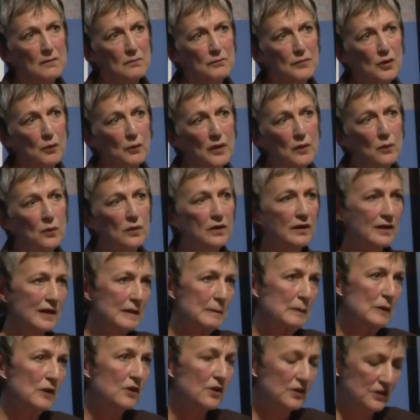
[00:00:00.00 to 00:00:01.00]
but we work
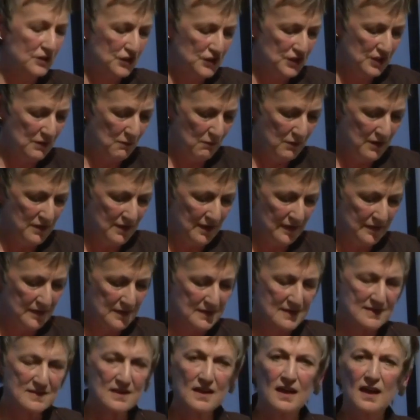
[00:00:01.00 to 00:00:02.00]
in partnership with
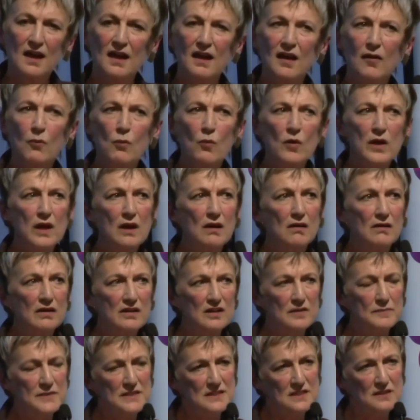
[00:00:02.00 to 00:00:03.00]
others, and we are
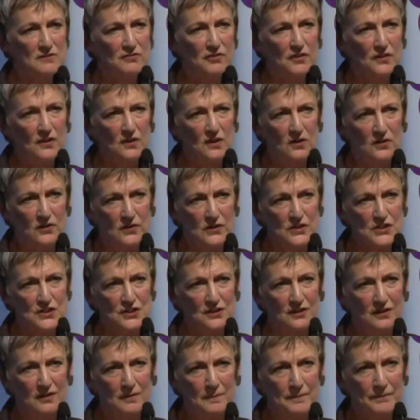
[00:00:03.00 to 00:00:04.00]
committed for the long
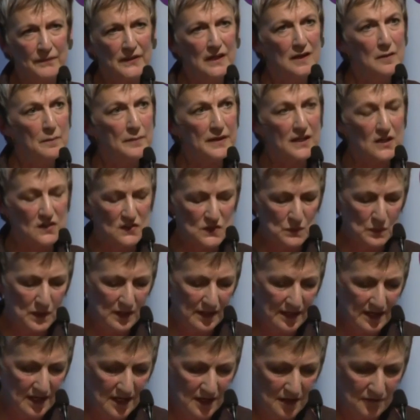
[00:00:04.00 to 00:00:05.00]
term because we
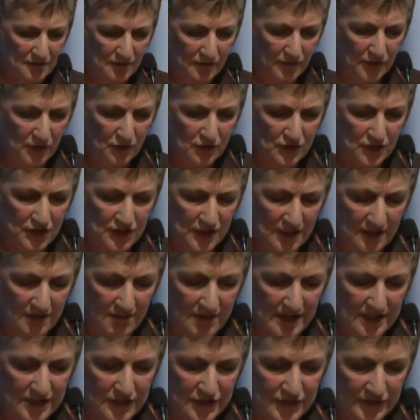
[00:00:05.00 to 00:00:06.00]
are here for future
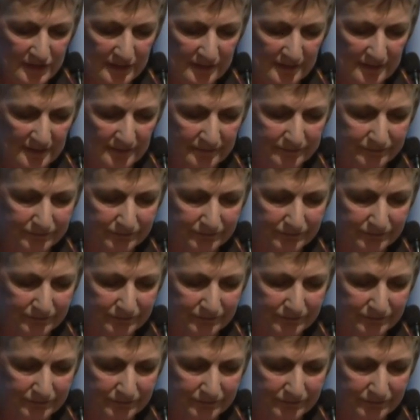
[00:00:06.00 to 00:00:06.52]
generations.